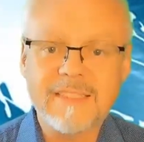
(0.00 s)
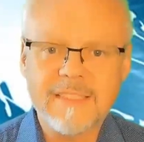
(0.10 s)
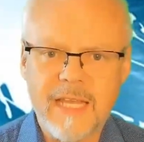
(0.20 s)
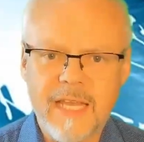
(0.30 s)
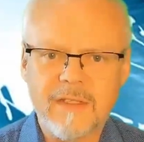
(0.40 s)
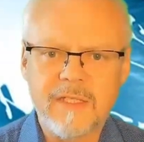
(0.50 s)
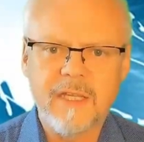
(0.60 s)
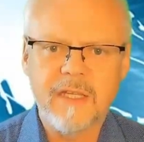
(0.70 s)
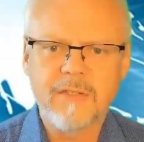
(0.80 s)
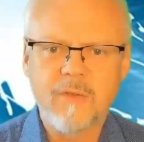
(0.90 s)
escalated the
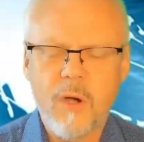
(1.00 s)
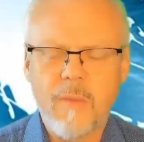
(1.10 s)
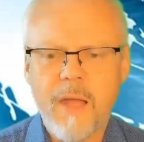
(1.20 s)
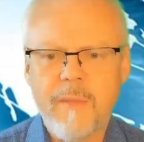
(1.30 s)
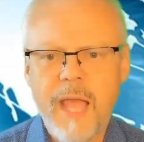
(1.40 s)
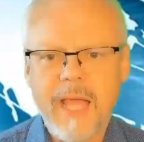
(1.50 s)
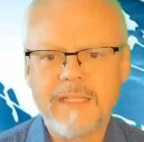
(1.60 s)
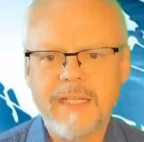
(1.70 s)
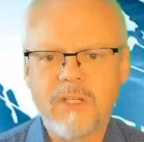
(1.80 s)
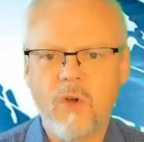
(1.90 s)
status quo by
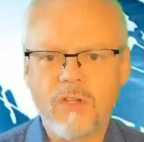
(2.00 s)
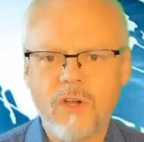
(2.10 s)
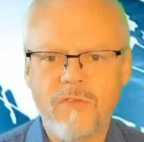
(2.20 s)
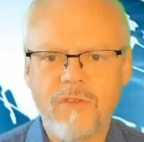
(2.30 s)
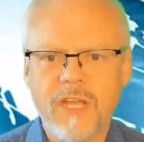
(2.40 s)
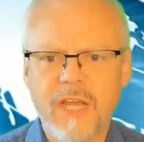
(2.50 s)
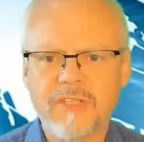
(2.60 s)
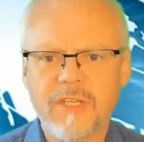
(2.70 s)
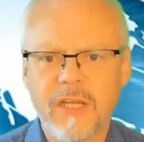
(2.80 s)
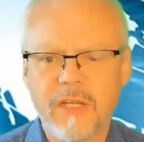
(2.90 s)
abandoning
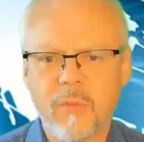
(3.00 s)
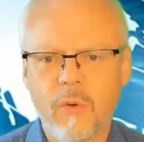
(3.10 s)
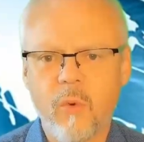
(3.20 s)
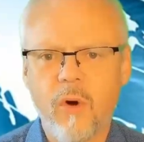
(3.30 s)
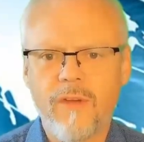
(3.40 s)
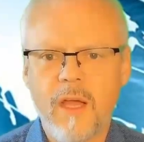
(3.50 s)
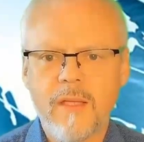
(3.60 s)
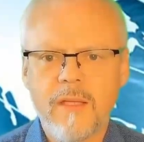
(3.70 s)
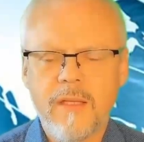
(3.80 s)
non-confrontational economic warfare.